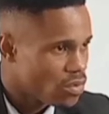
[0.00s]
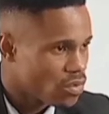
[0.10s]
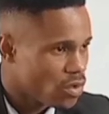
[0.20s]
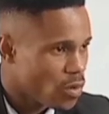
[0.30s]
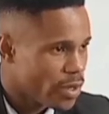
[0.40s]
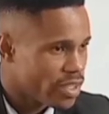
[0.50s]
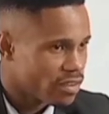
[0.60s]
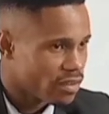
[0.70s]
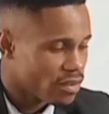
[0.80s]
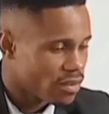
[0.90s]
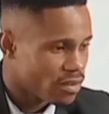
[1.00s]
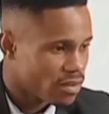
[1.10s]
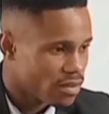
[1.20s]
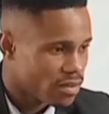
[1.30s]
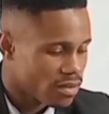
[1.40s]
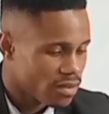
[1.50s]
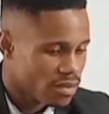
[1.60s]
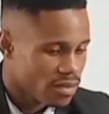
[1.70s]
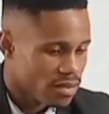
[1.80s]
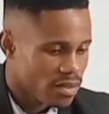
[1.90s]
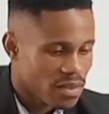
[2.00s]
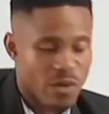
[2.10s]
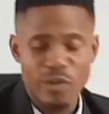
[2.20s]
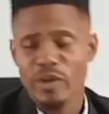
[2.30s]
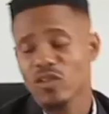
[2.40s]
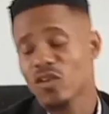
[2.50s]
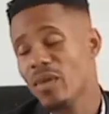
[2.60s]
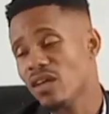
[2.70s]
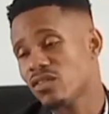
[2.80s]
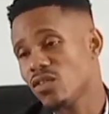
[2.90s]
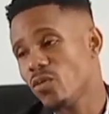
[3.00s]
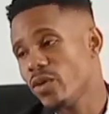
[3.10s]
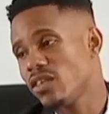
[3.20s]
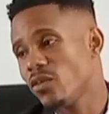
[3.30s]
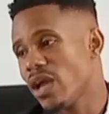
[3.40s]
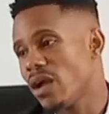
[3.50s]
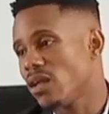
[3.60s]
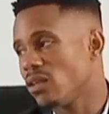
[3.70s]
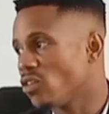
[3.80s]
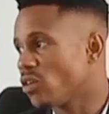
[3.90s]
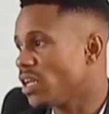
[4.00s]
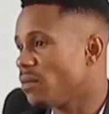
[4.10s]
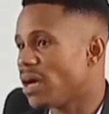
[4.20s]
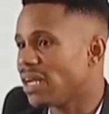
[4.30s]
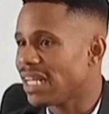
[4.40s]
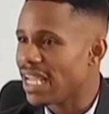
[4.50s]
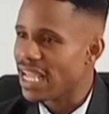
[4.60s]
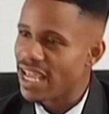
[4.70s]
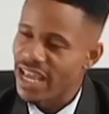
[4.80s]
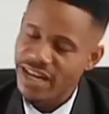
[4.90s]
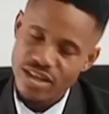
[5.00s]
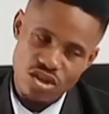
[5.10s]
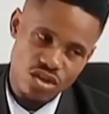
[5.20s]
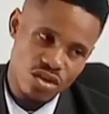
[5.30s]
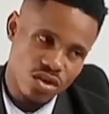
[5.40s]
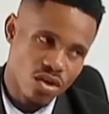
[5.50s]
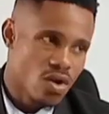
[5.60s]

sonority. Now, when we talk about sonority, we are talking about energy